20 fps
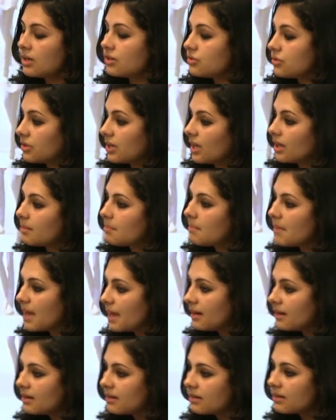educate
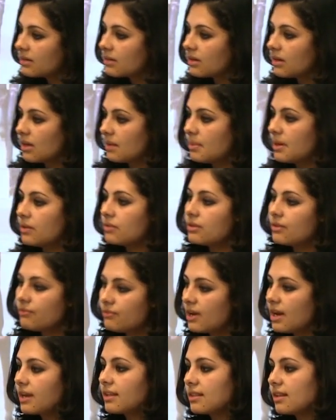men about the
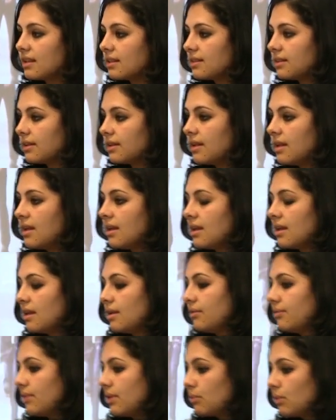fact that
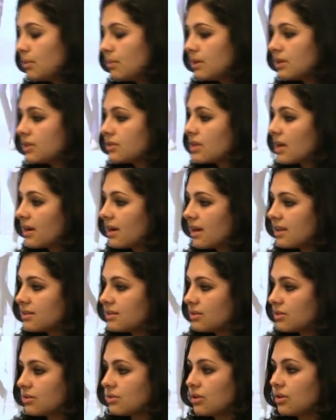if a woman is
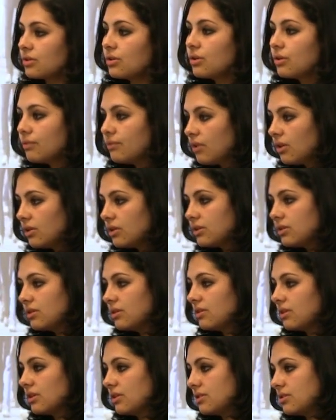harassed, it's not her
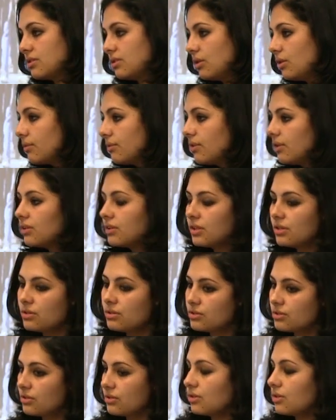fault, it's your fault, and
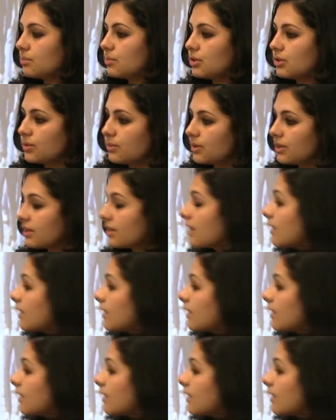you should not be doing